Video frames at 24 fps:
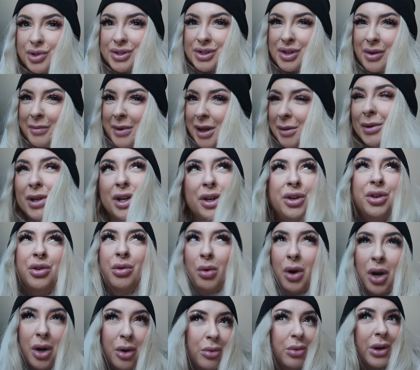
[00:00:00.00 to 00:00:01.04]
So maybe a
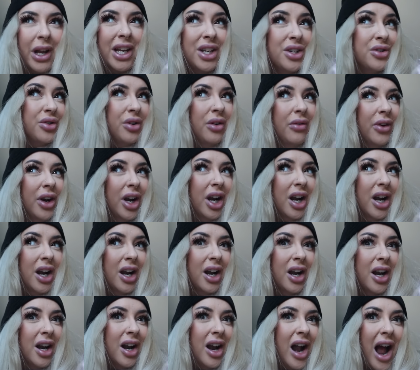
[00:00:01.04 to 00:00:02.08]
newer Range
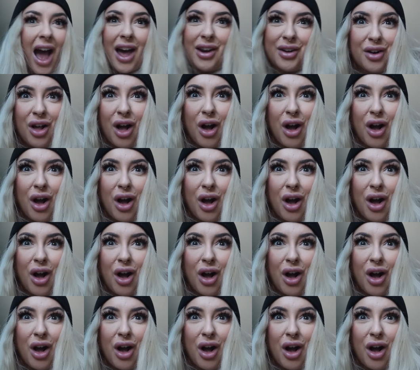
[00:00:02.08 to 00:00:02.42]
Rover? I don't